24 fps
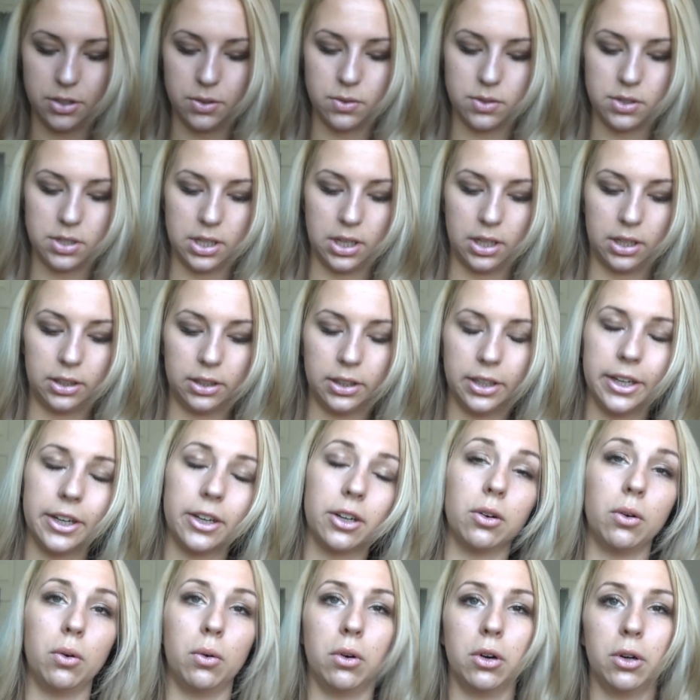using
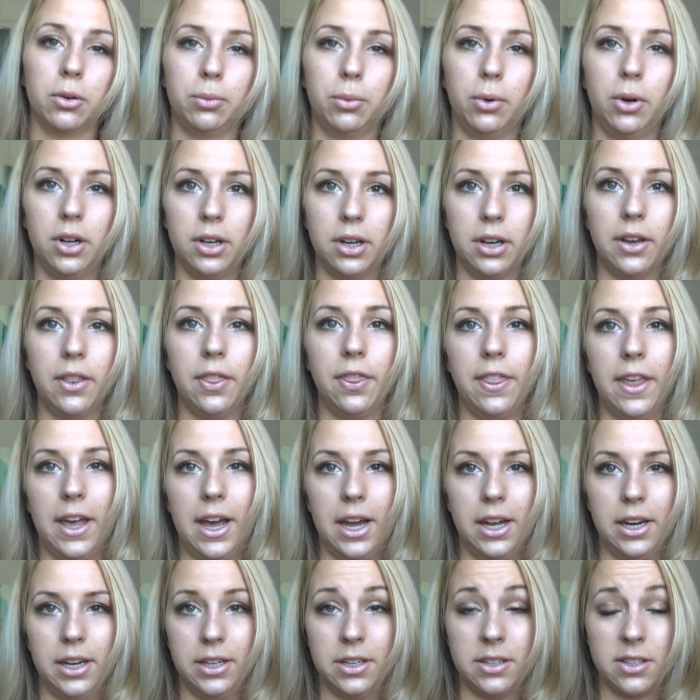clear or one
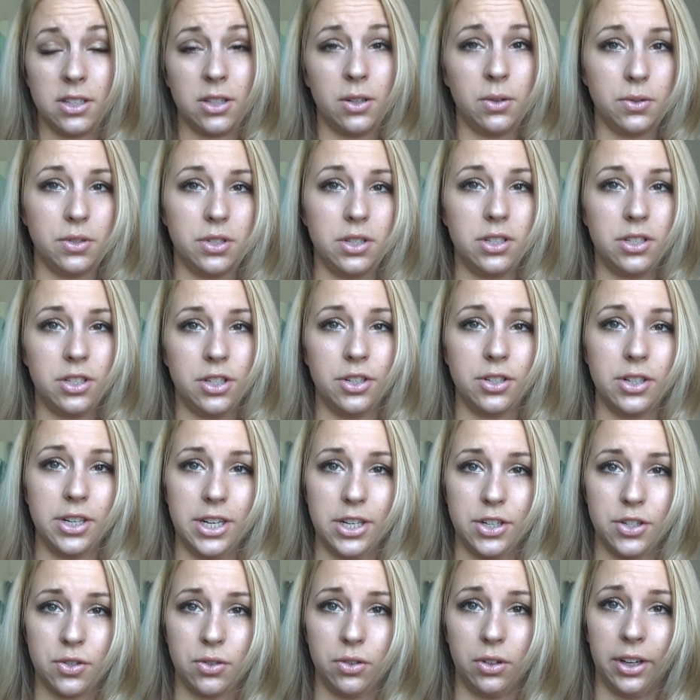that is closest to your
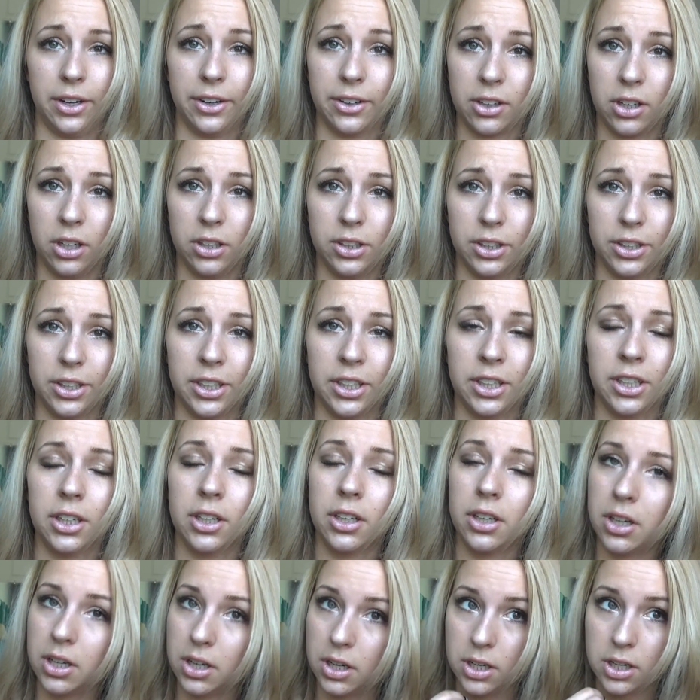natural hair color.
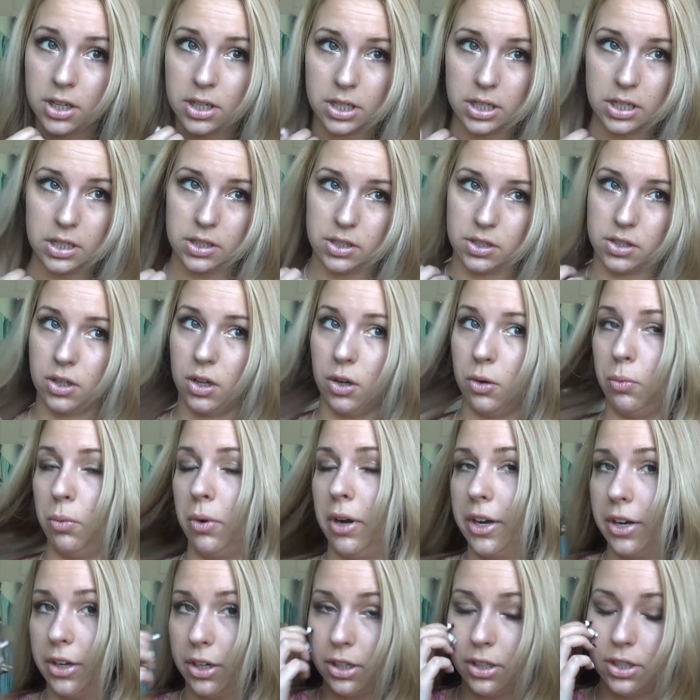So
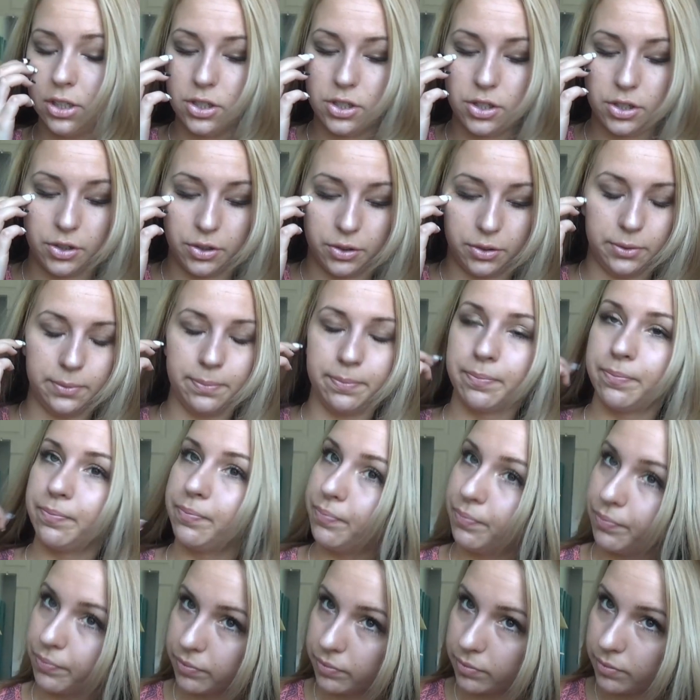what you're going to do
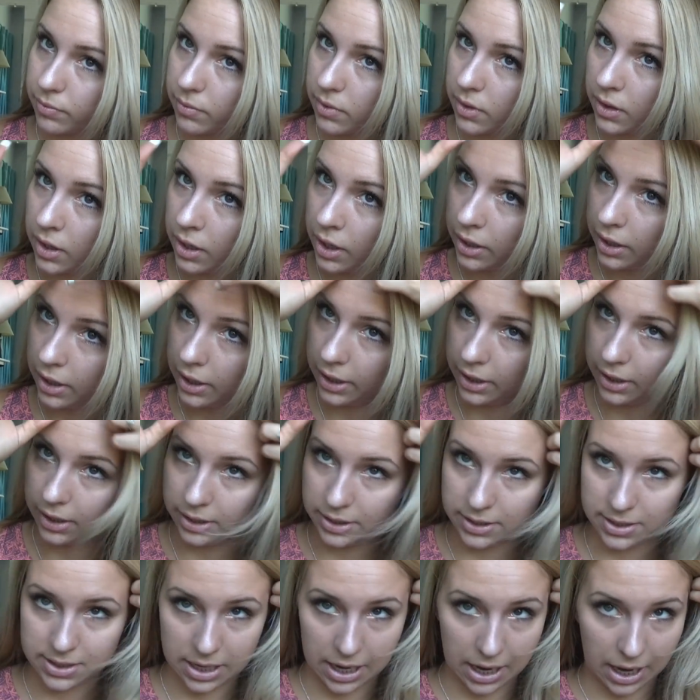
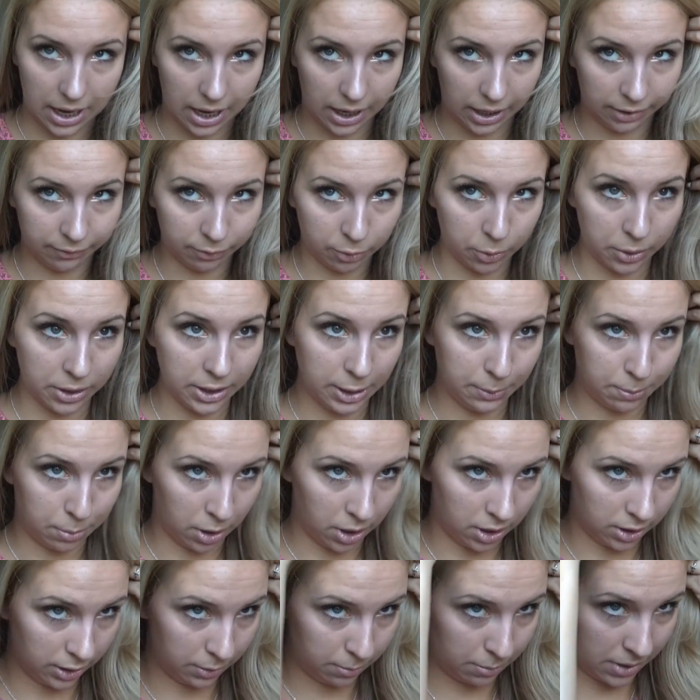is I've already
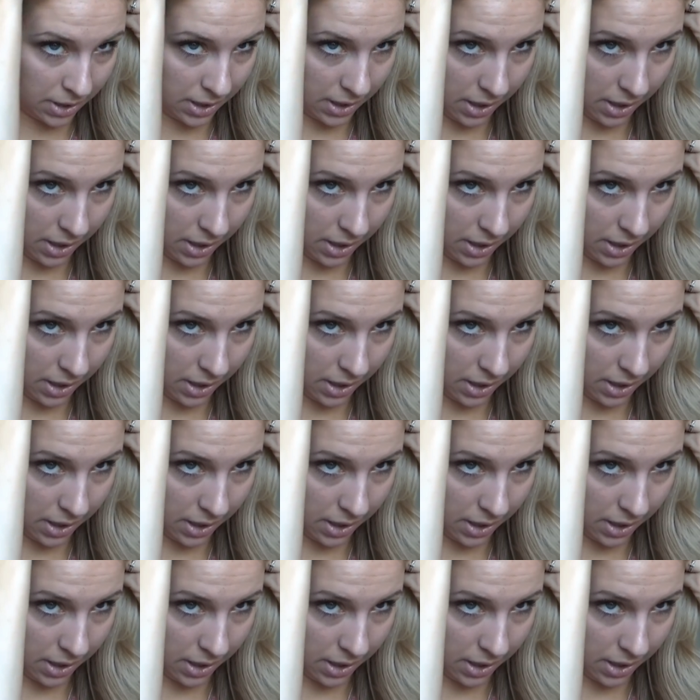parted my